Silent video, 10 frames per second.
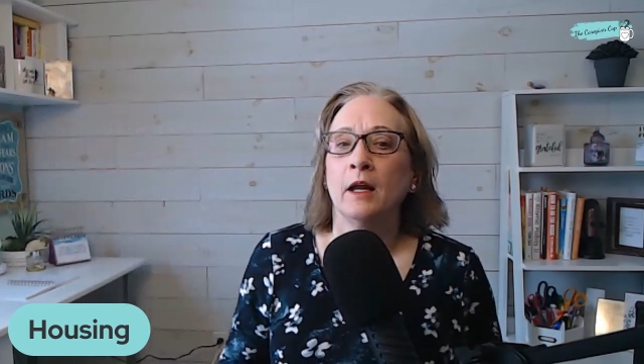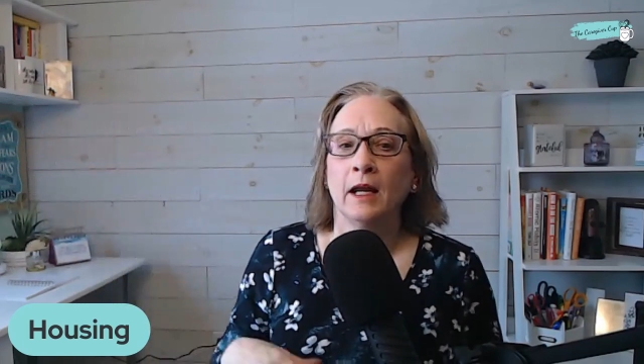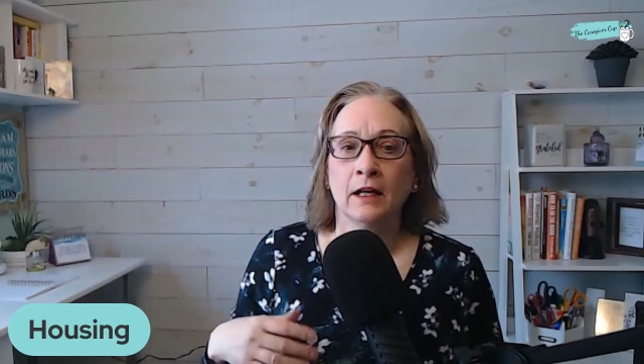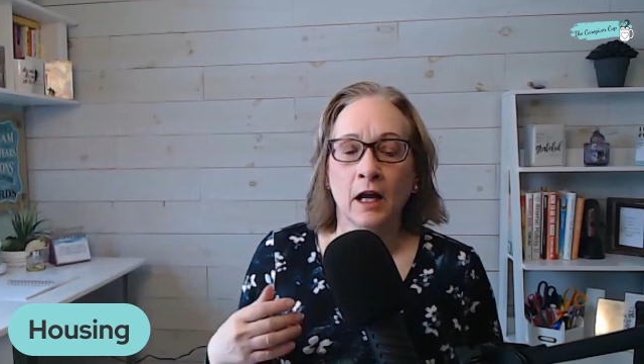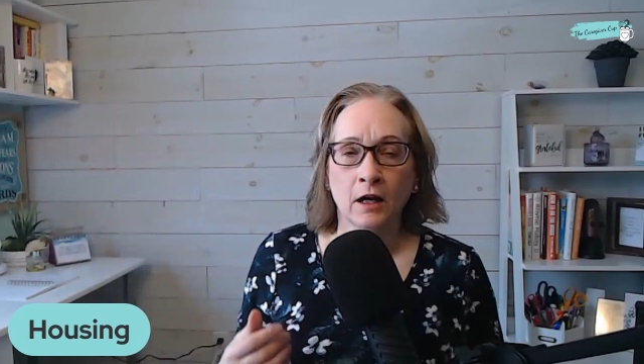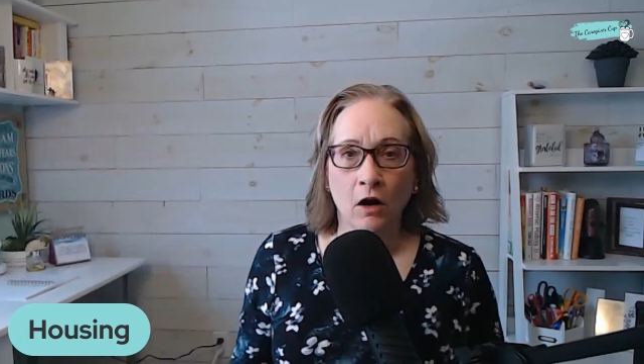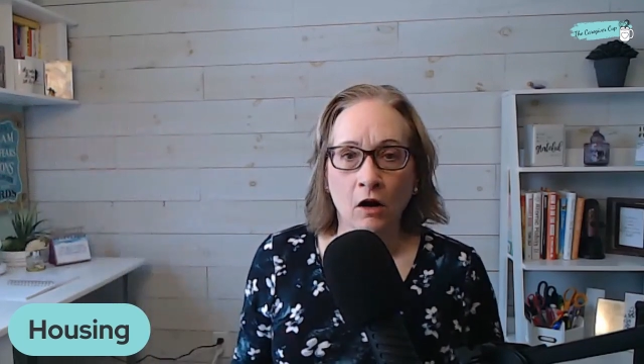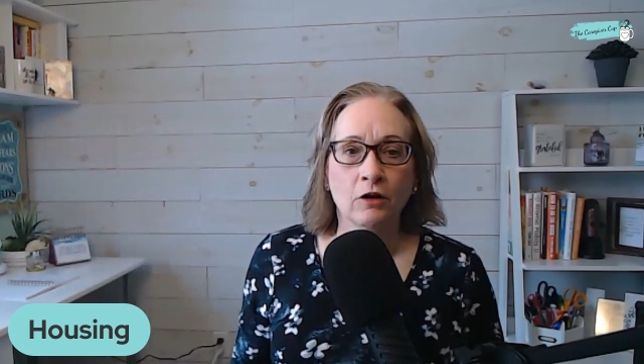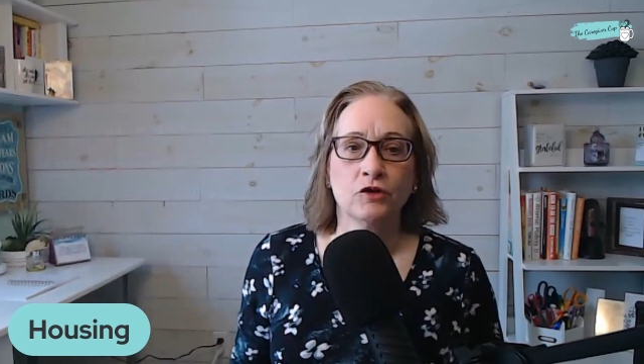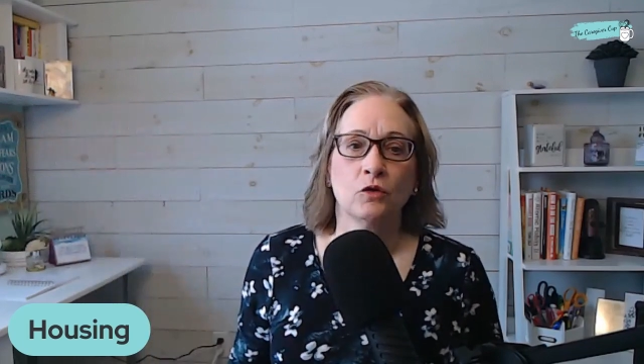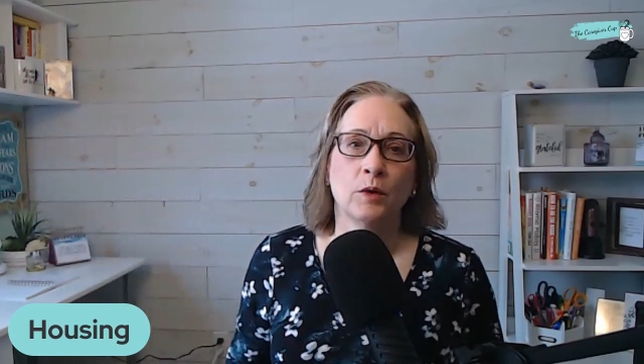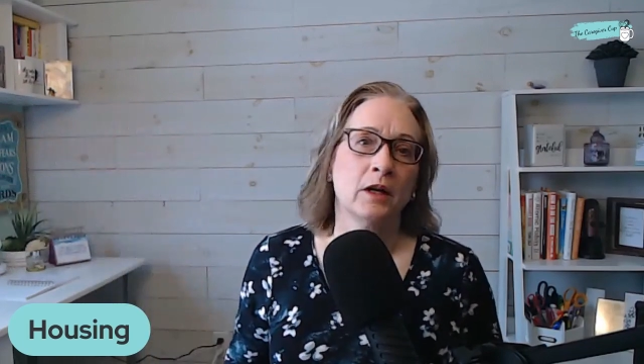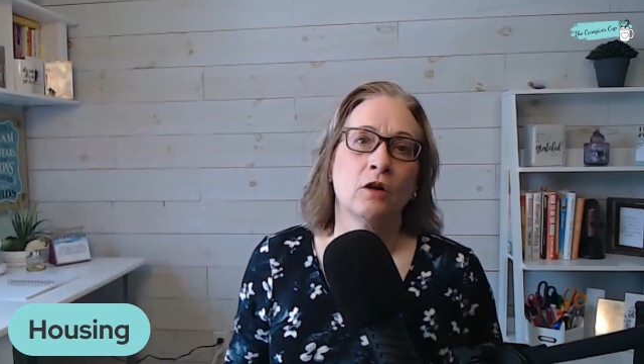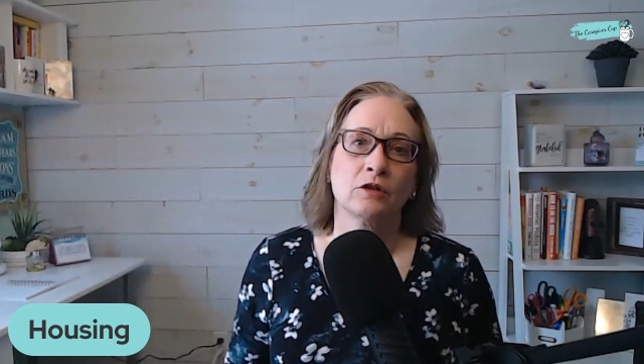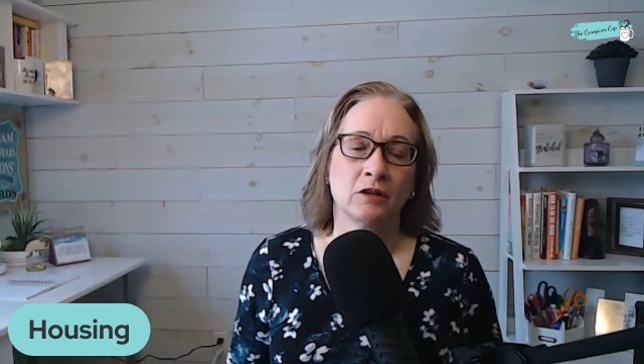And I also went
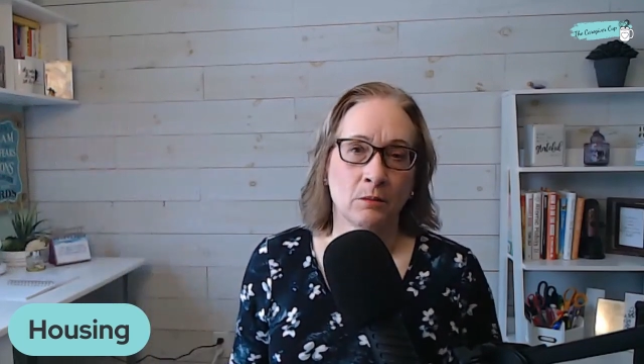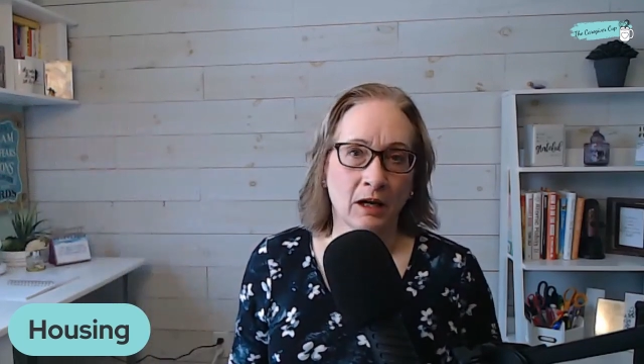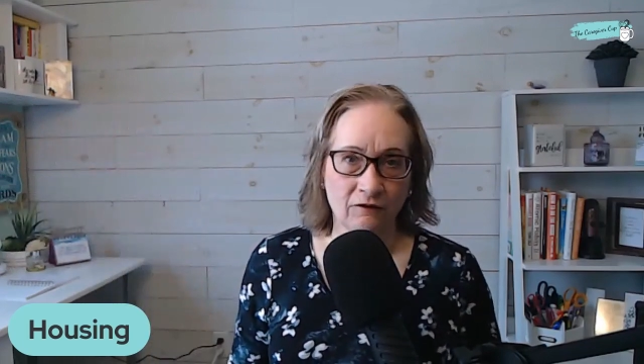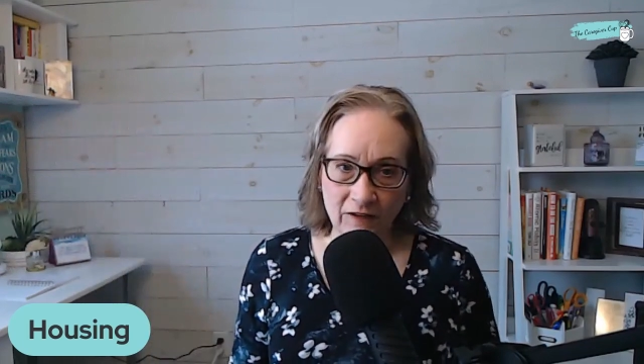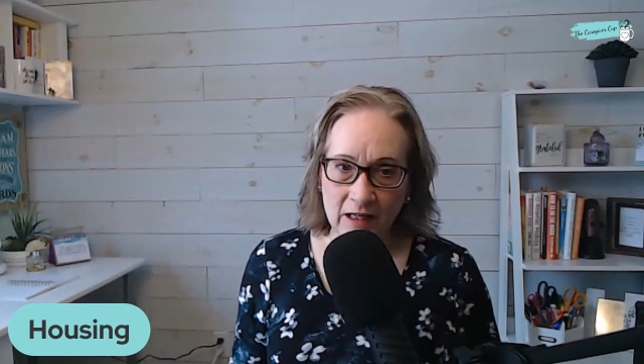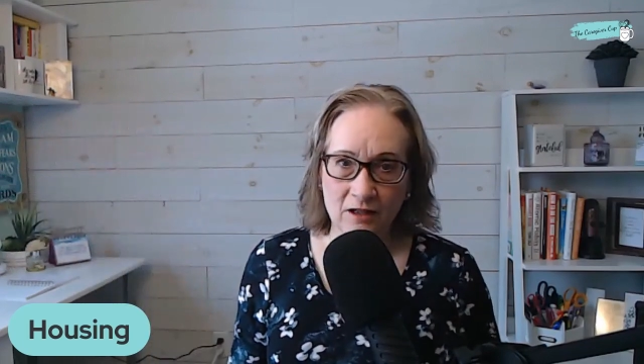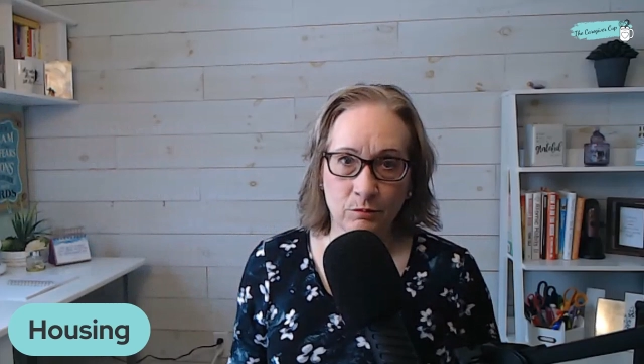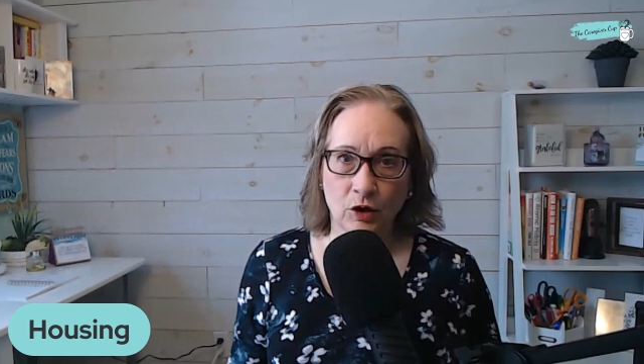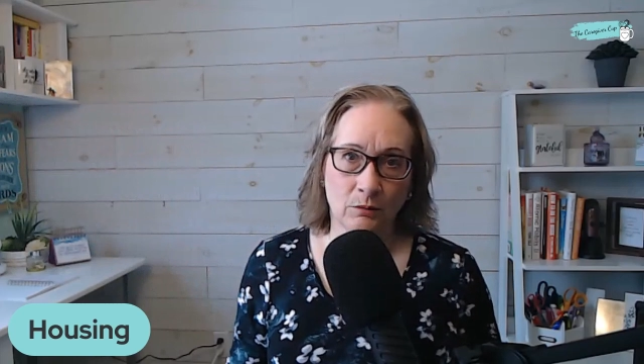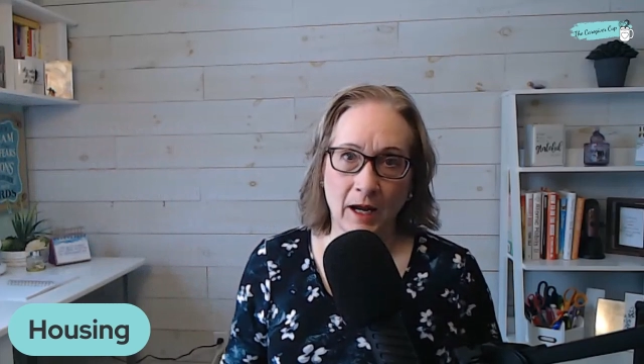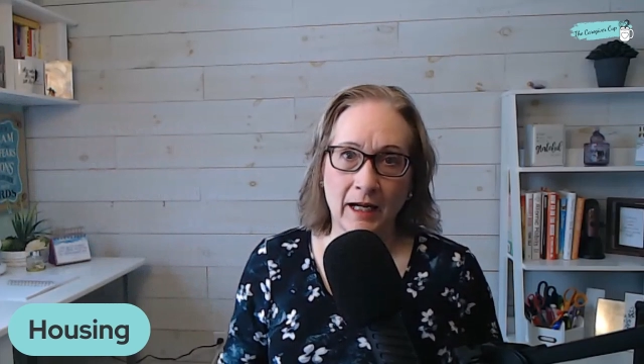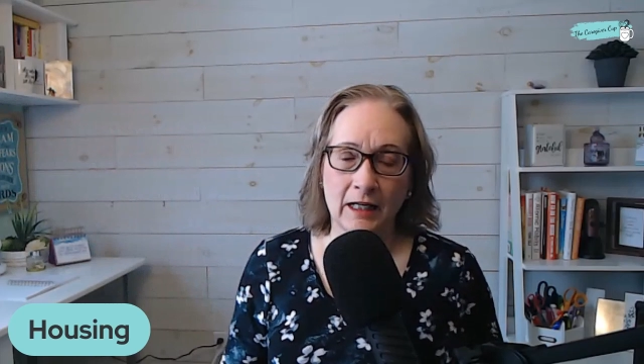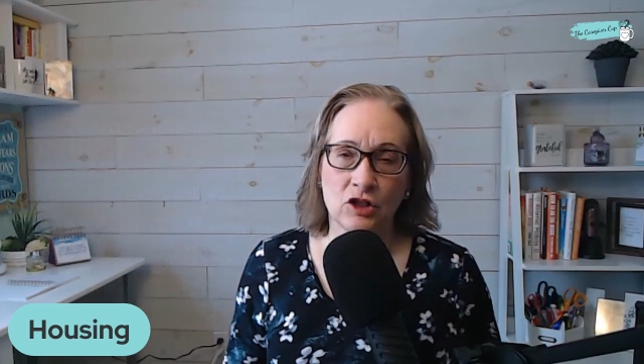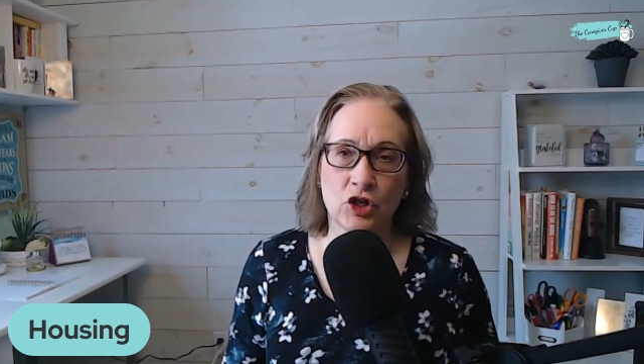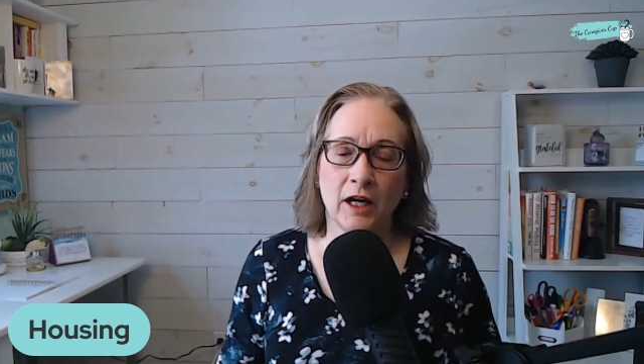out to my Facebook page